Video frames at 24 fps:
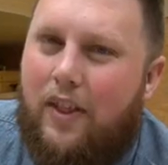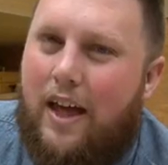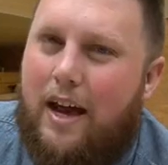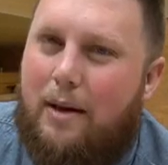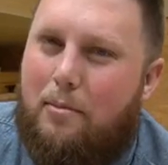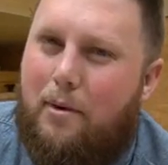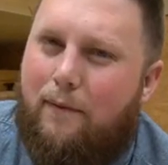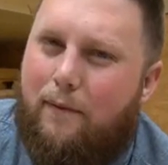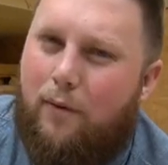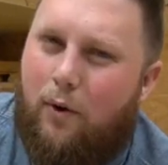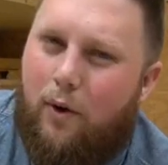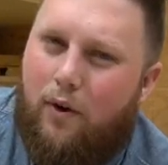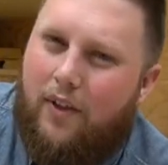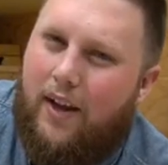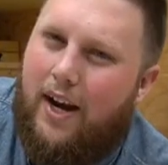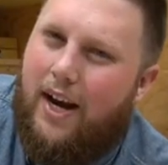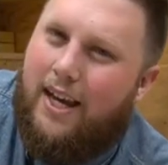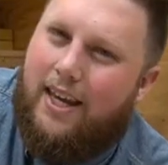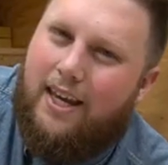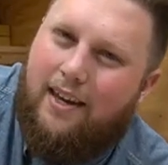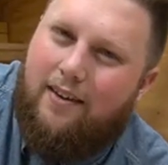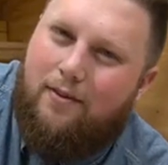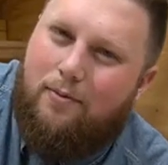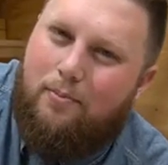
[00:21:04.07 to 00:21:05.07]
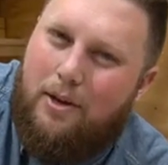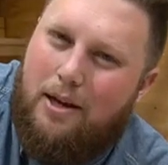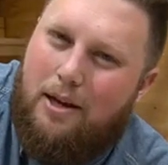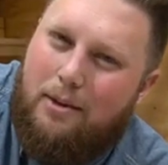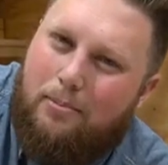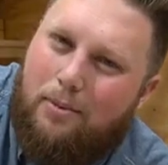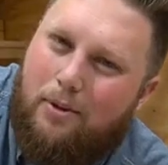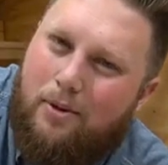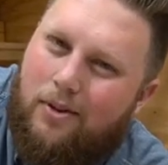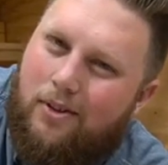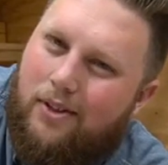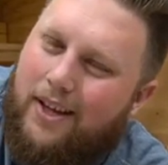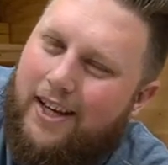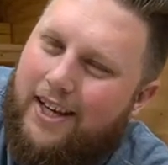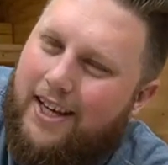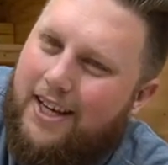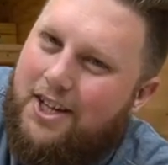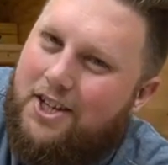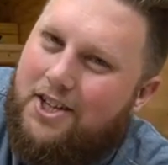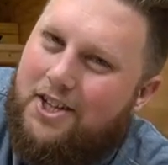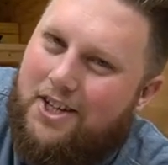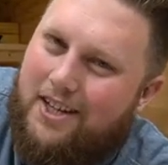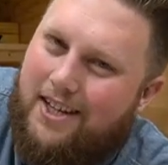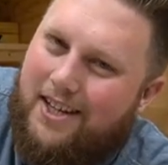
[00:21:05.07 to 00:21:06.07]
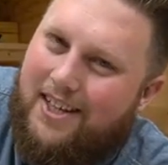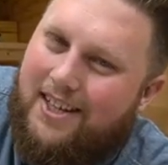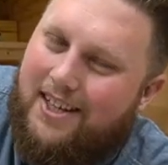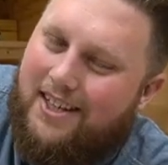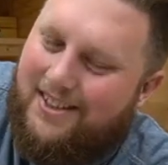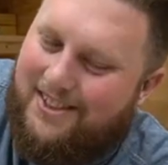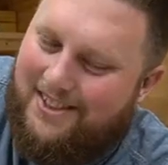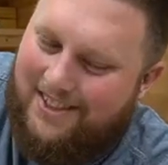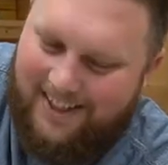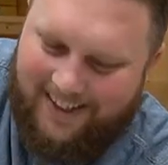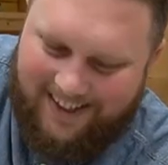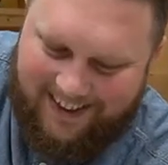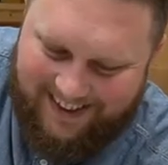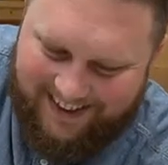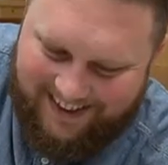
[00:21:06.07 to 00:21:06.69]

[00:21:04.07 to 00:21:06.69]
that before, that I give people the itchy itch.